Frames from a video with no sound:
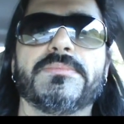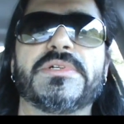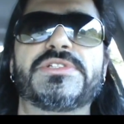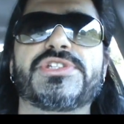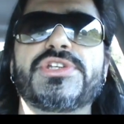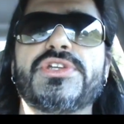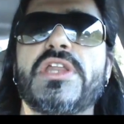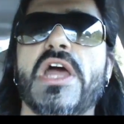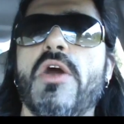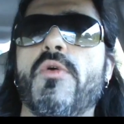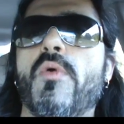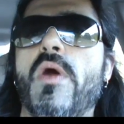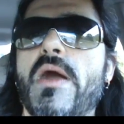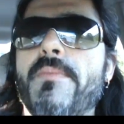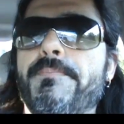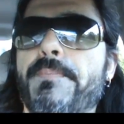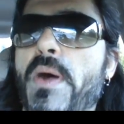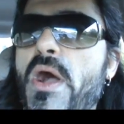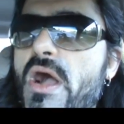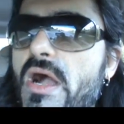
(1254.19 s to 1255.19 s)
But you don't
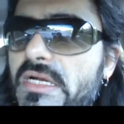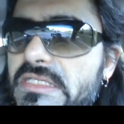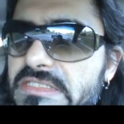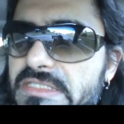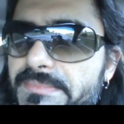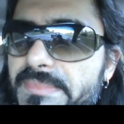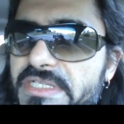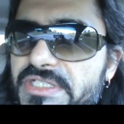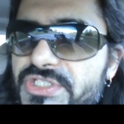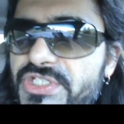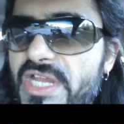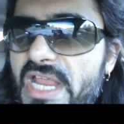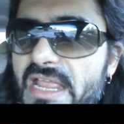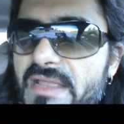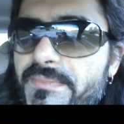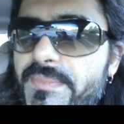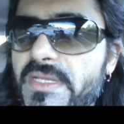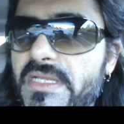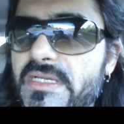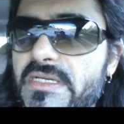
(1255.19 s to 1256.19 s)
want Punk to be
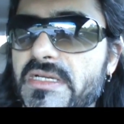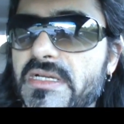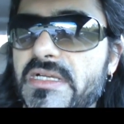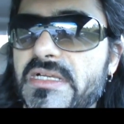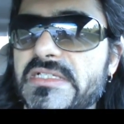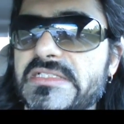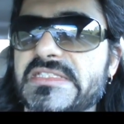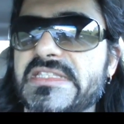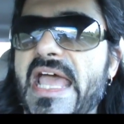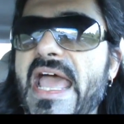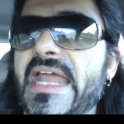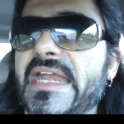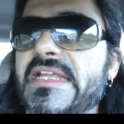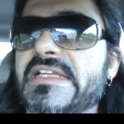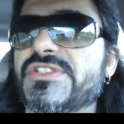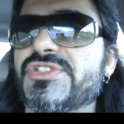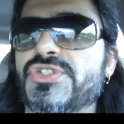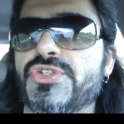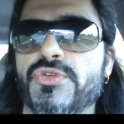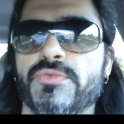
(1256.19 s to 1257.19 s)
champion because that
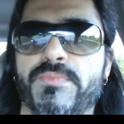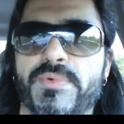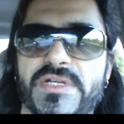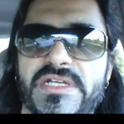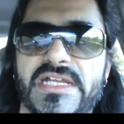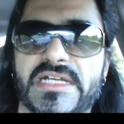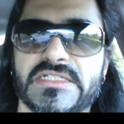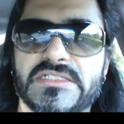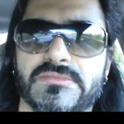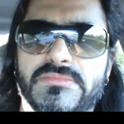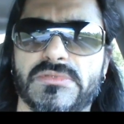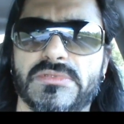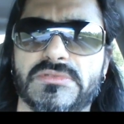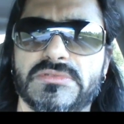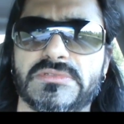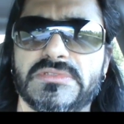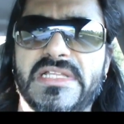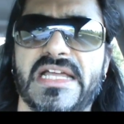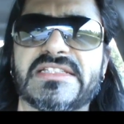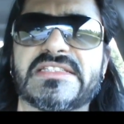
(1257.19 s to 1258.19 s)
is too predictable.
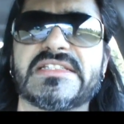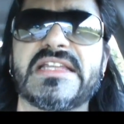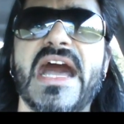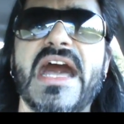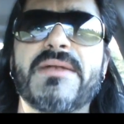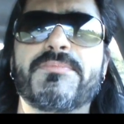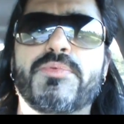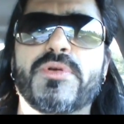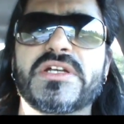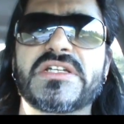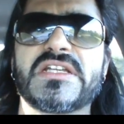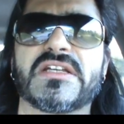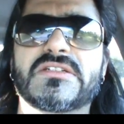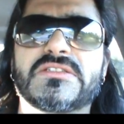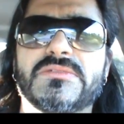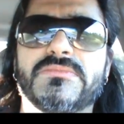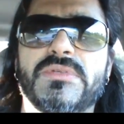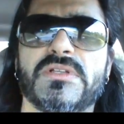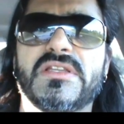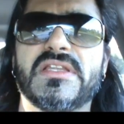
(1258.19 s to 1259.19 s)
That's not
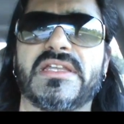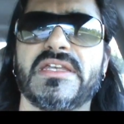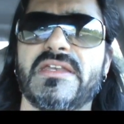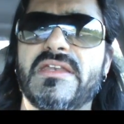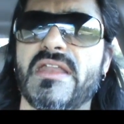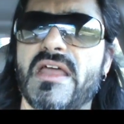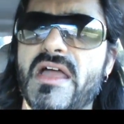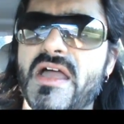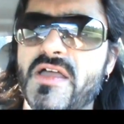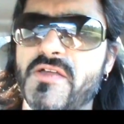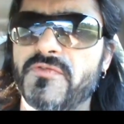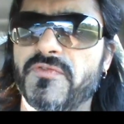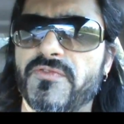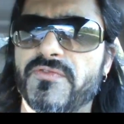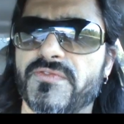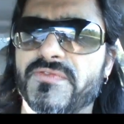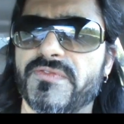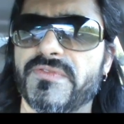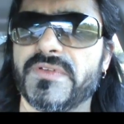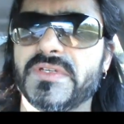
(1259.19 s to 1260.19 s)
predictable enough?
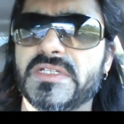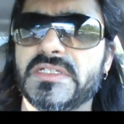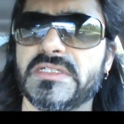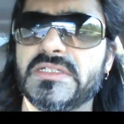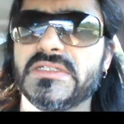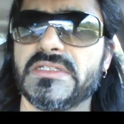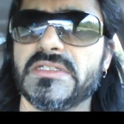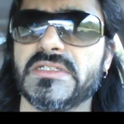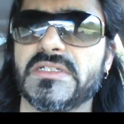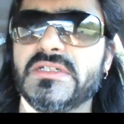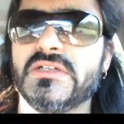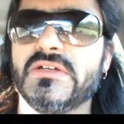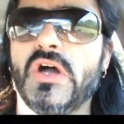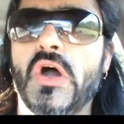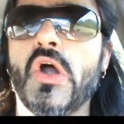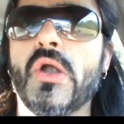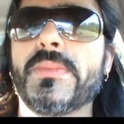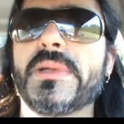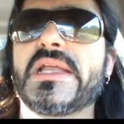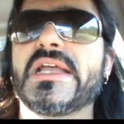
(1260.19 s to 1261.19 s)

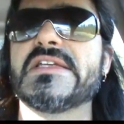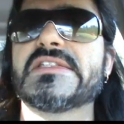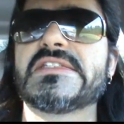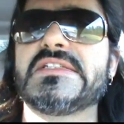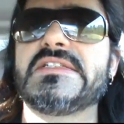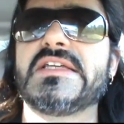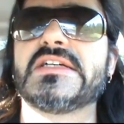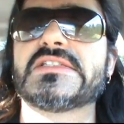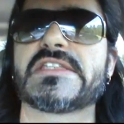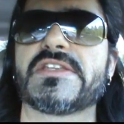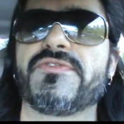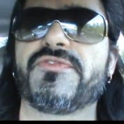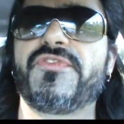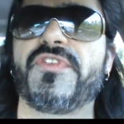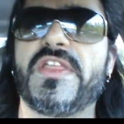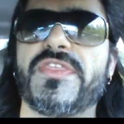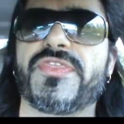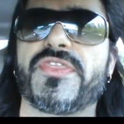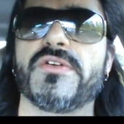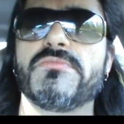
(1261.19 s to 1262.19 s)
Or because he doesn't
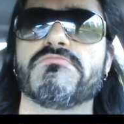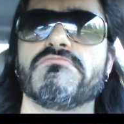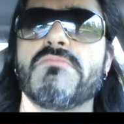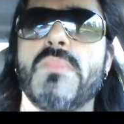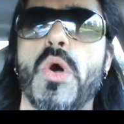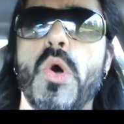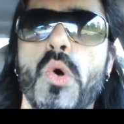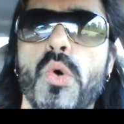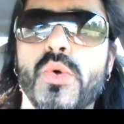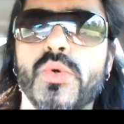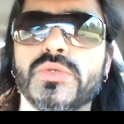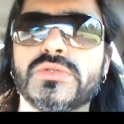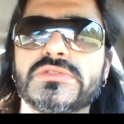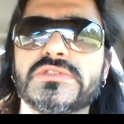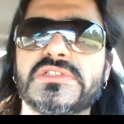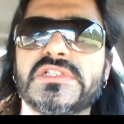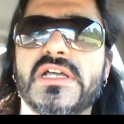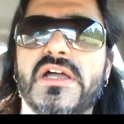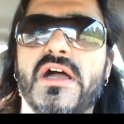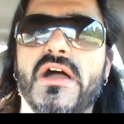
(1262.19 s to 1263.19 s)
fit the
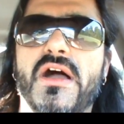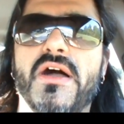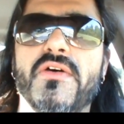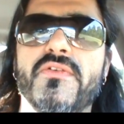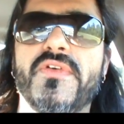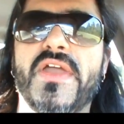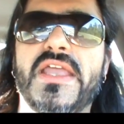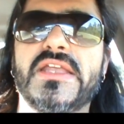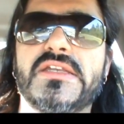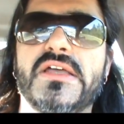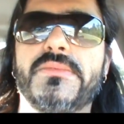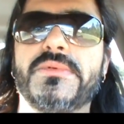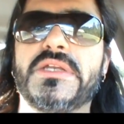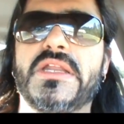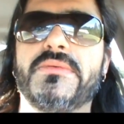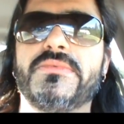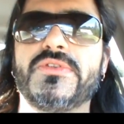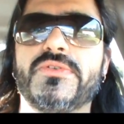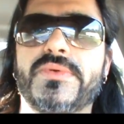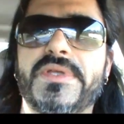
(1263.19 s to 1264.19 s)
mold of a
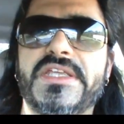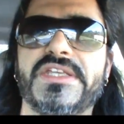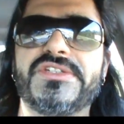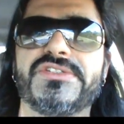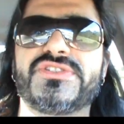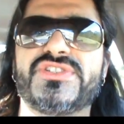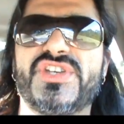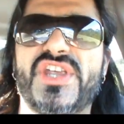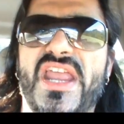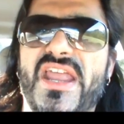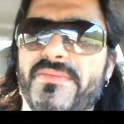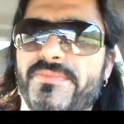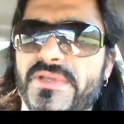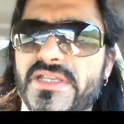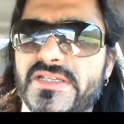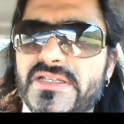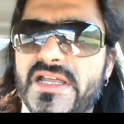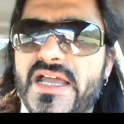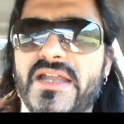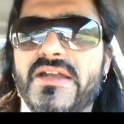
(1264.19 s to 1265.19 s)
WWE champion?